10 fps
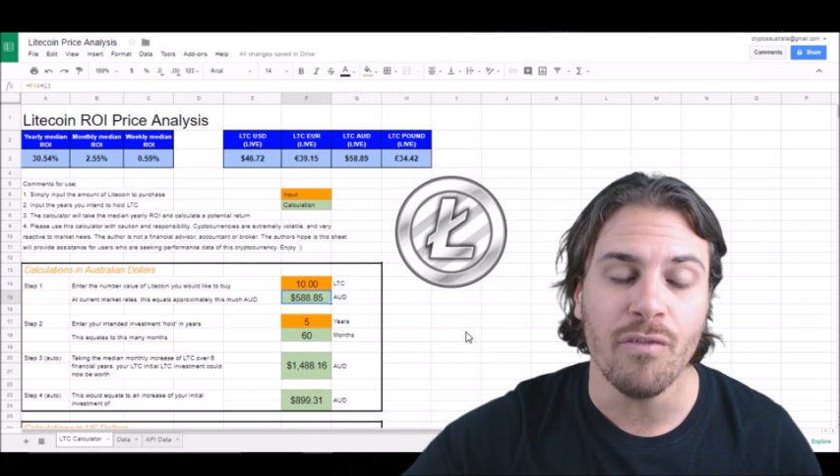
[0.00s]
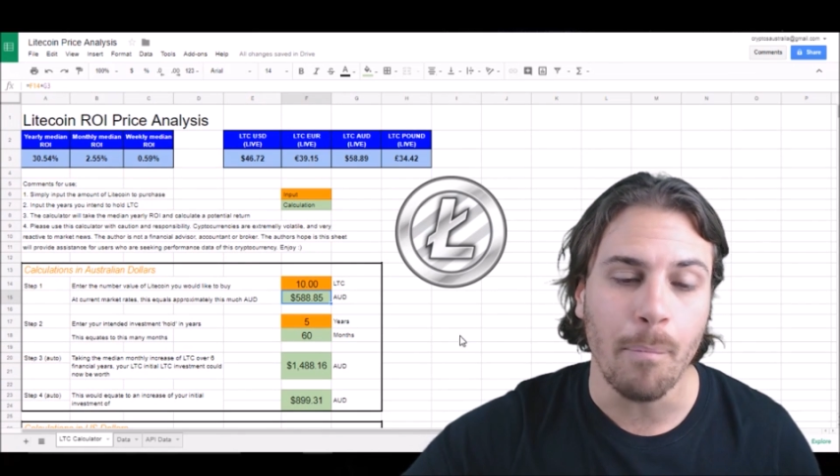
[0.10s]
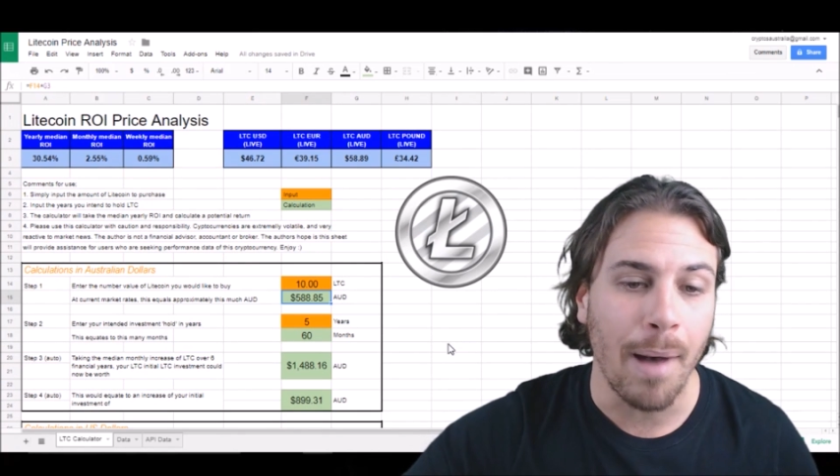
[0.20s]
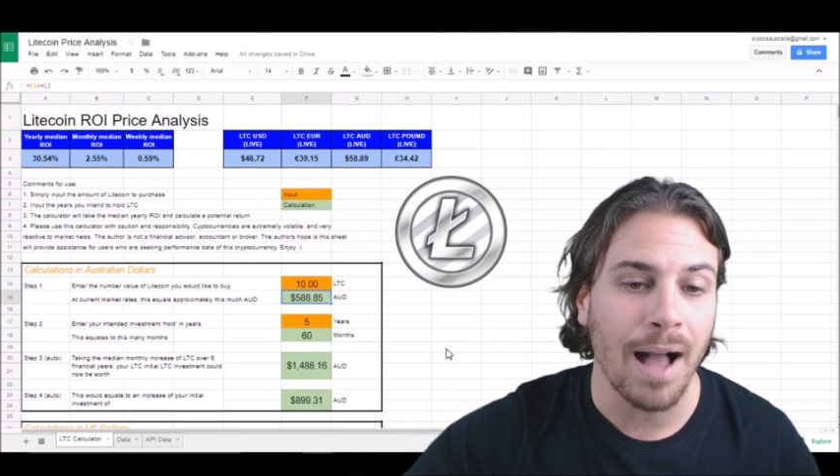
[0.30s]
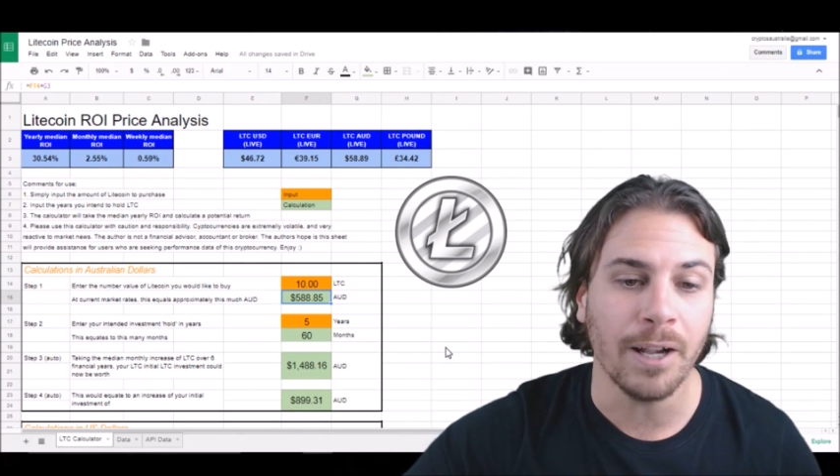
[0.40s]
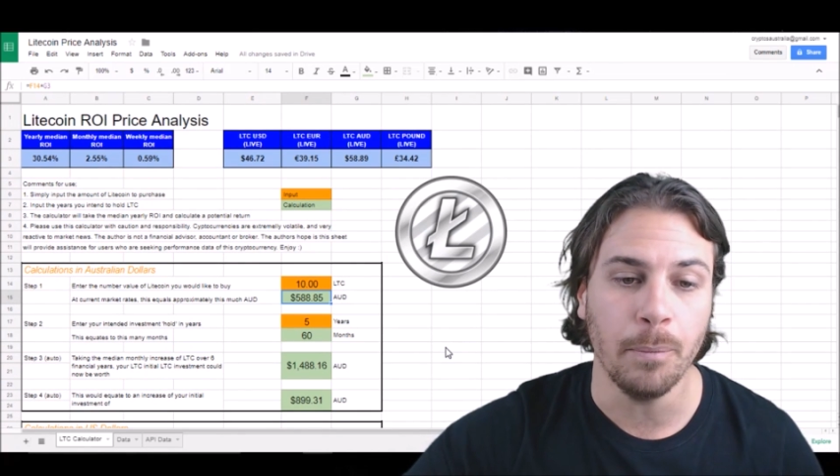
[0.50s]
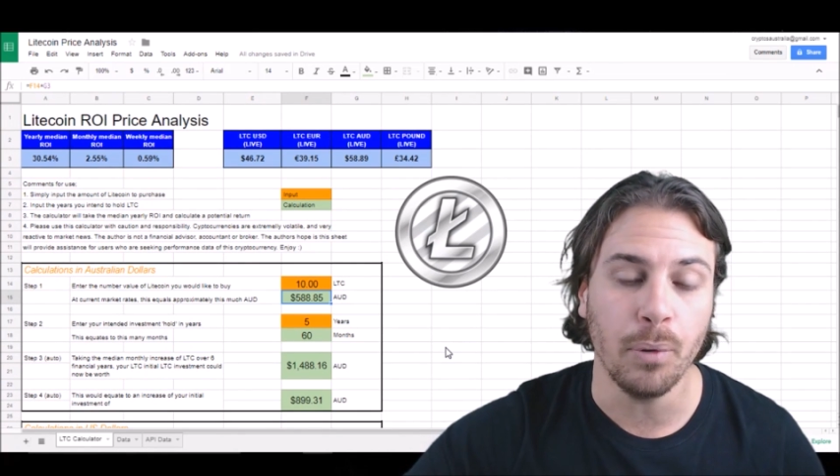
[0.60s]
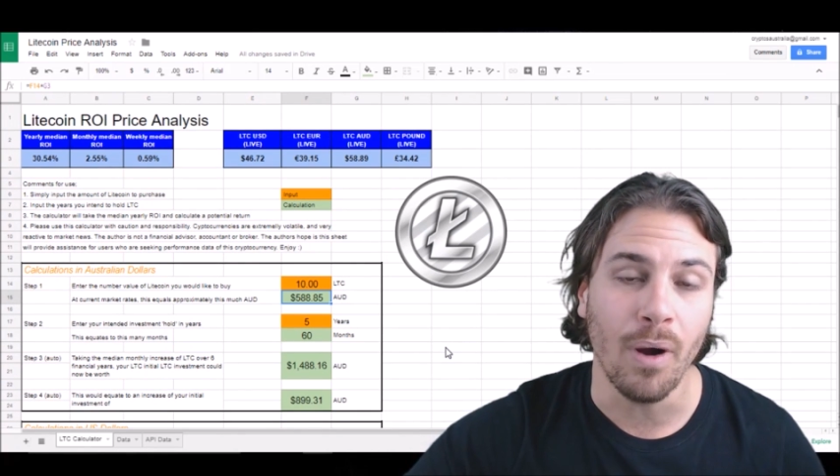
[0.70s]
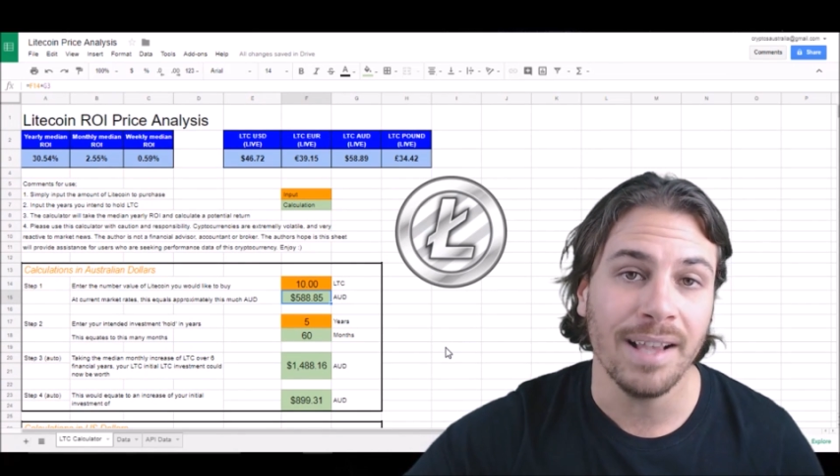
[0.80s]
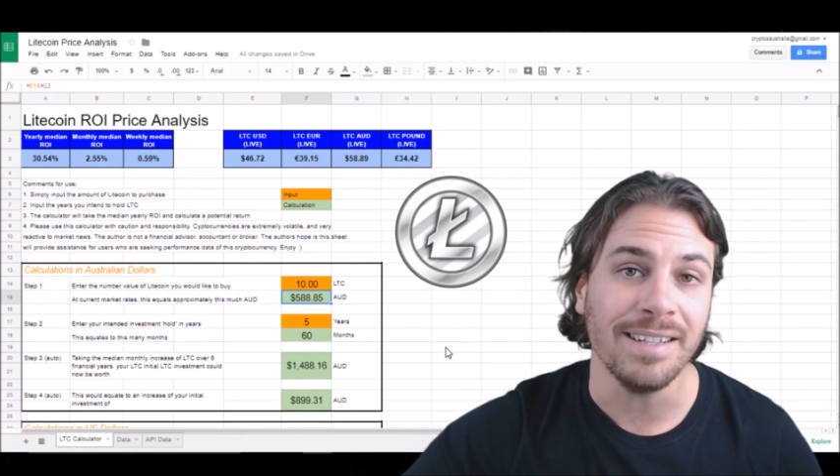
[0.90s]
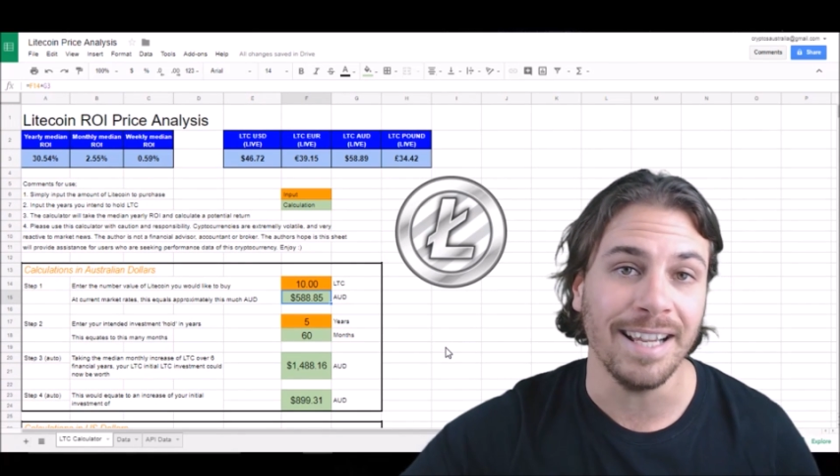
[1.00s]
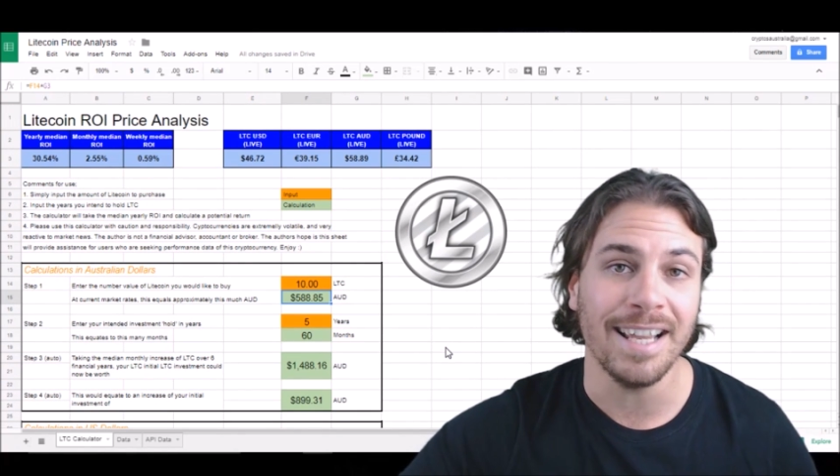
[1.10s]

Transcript: market price and